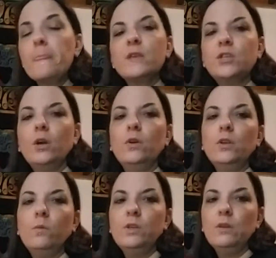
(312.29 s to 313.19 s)
So
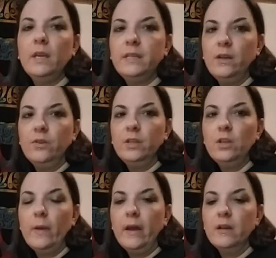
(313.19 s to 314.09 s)
when you lay down and
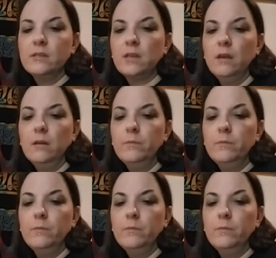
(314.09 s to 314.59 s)
you ask